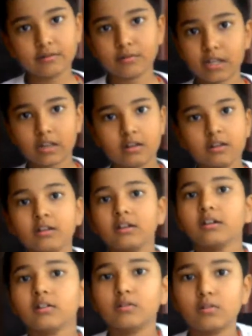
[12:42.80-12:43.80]
you can
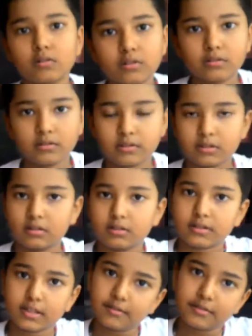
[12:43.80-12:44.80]
go to
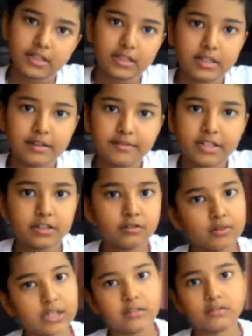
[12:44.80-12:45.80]
7-Eleven.
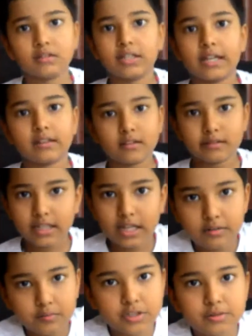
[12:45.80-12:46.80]
You can get the
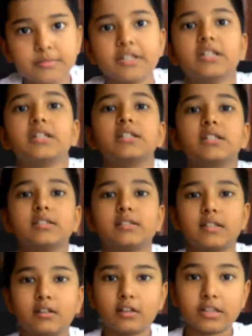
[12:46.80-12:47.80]
sandwich
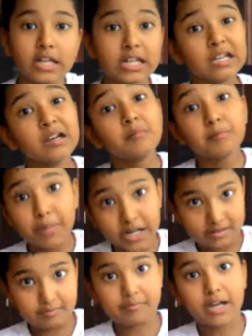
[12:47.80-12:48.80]
materials and all that.
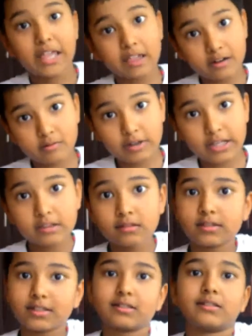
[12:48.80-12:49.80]
But my
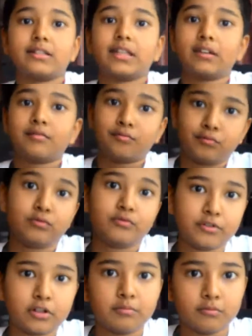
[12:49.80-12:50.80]
advice, just take
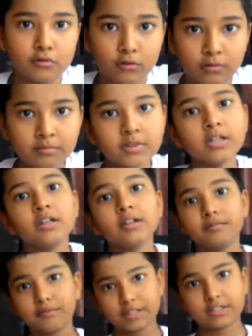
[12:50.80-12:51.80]
food from home,
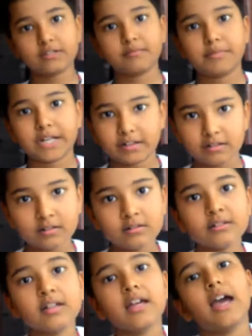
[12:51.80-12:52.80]
which is better.
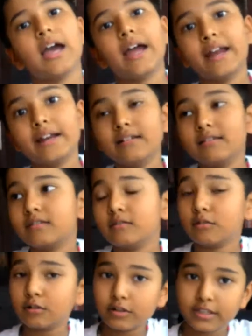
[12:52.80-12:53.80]
And
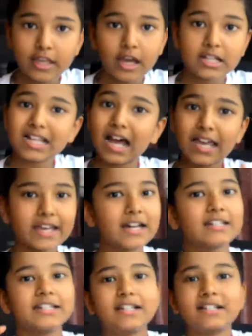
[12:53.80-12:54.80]
so yeah, I
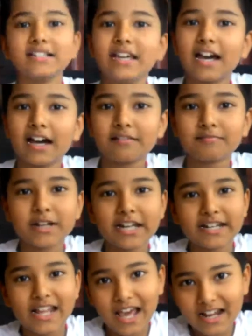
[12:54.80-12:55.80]
really have
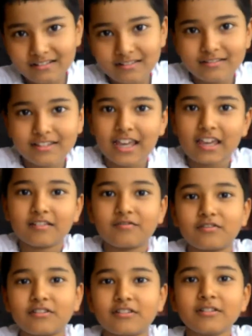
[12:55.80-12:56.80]
my dad to thank
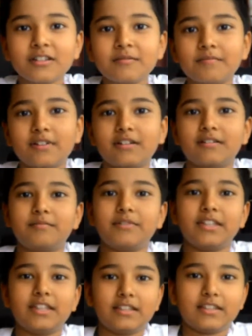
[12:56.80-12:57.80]
for
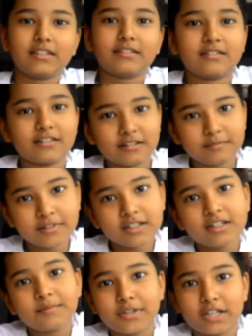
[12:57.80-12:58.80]
in this trip,
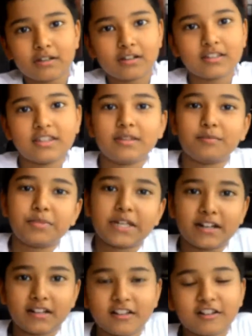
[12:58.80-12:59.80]
because he
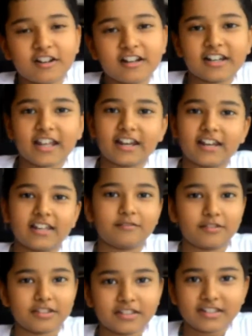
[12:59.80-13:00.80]
paid a lot and
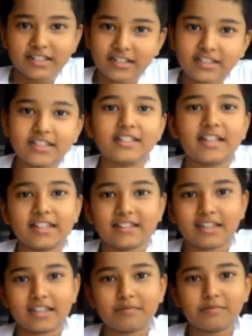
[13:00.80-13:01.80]
it was a really
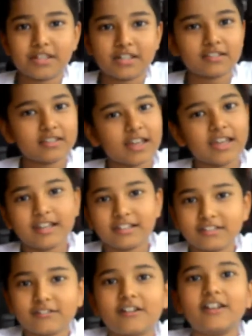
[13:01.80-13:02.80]
nice experience. I
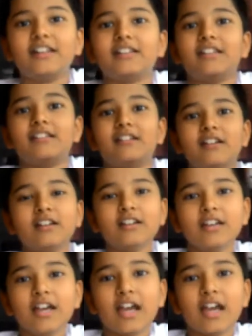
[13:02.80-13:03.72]
enjoyed it a lot.